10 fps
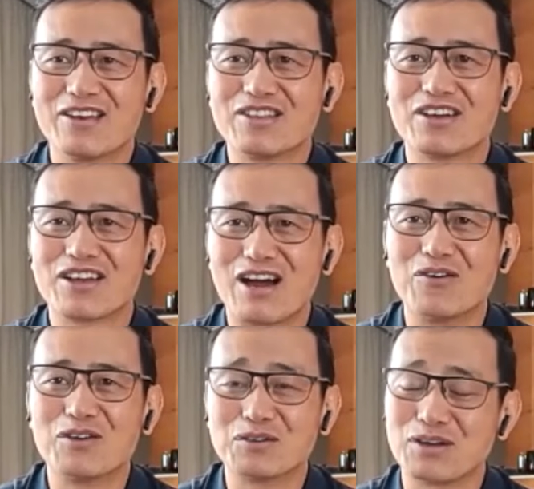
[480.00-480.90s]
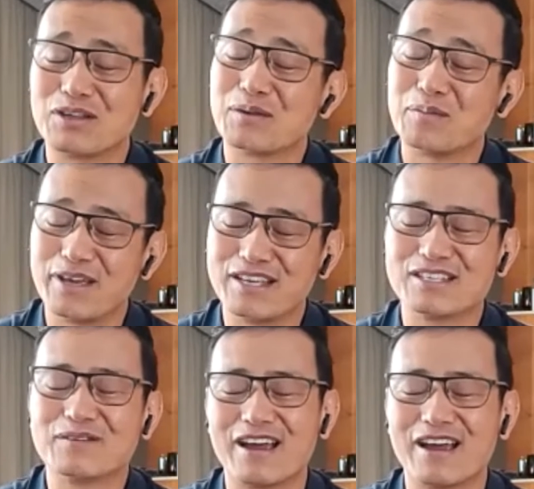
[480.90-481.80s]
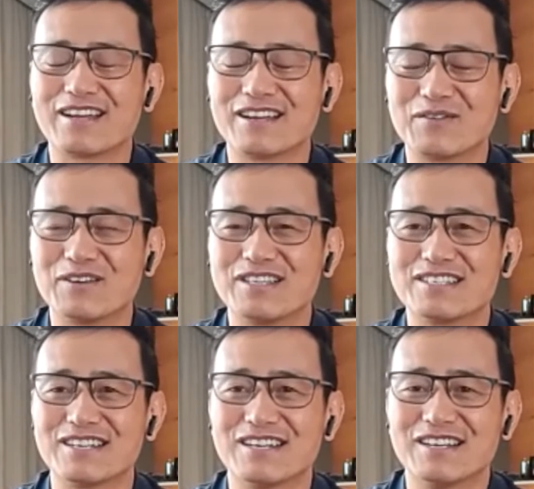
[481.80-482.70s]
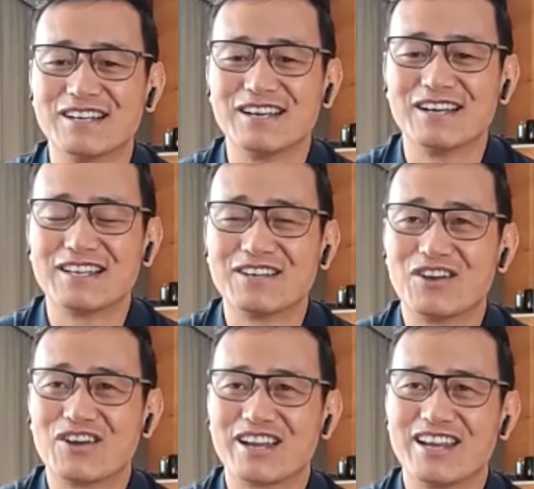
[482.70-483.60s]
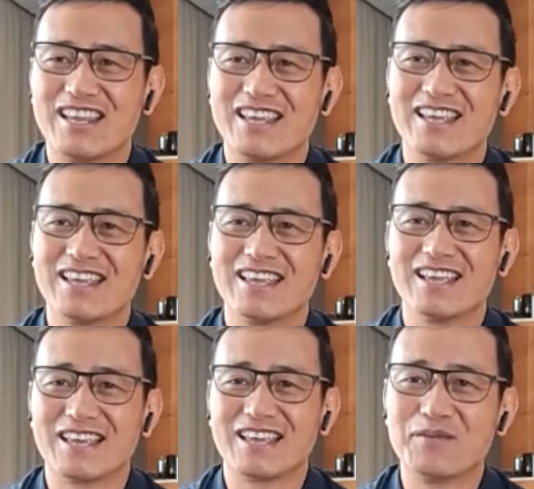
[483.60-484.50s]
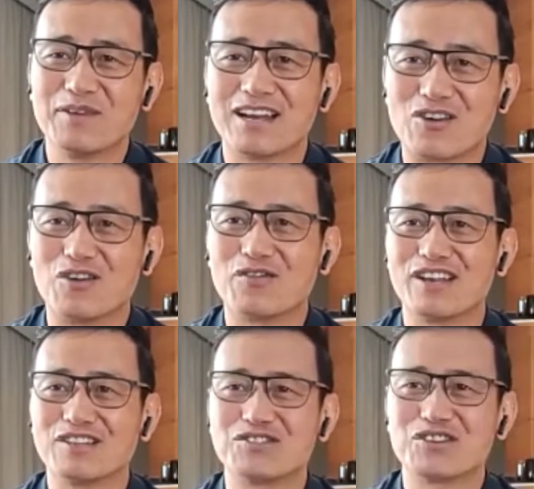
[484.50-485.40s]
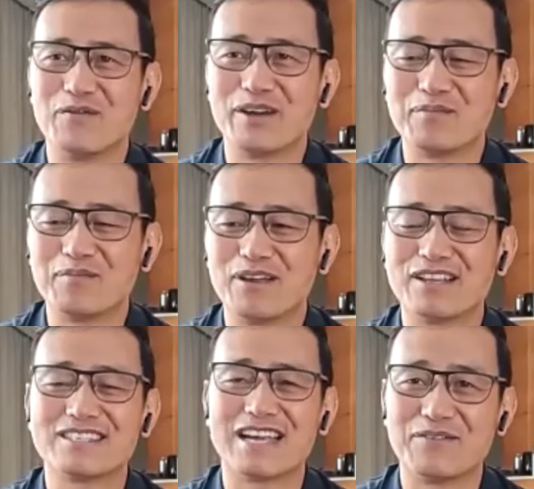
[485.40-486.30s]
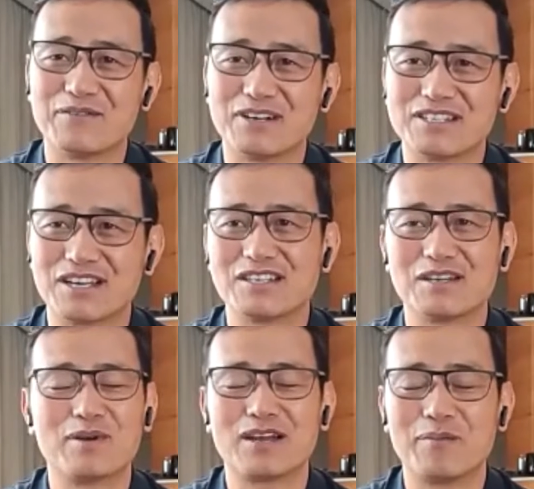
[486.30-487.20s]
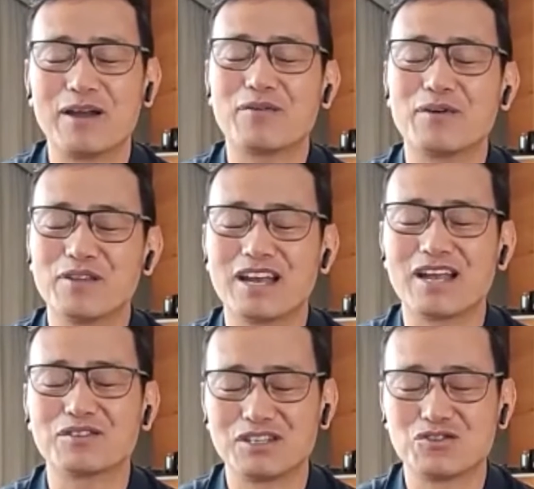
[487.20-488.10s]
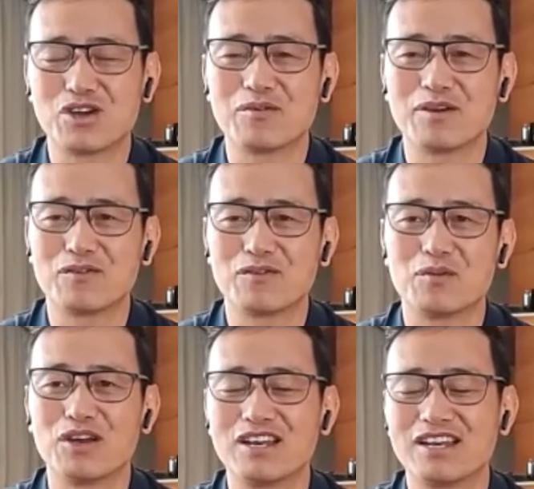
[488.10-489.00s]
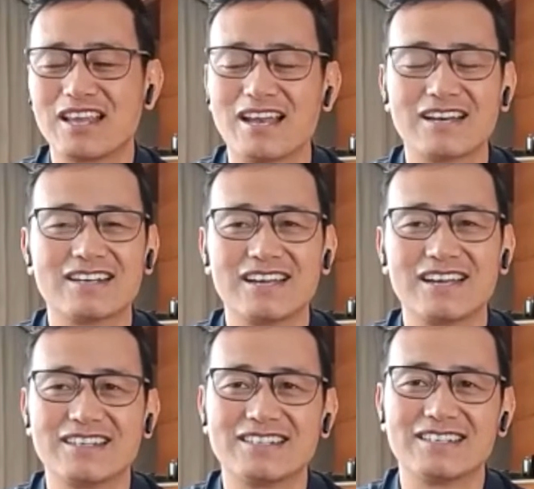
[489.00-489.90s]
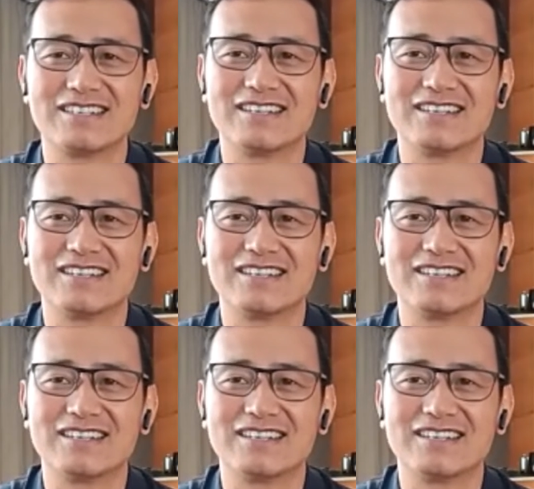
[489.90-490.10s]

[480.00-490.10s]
the ground was one of the major factor which did not really give me that confidence to come and sign for Churchill. But apart from that, I was enjoying my football in Calcutta, and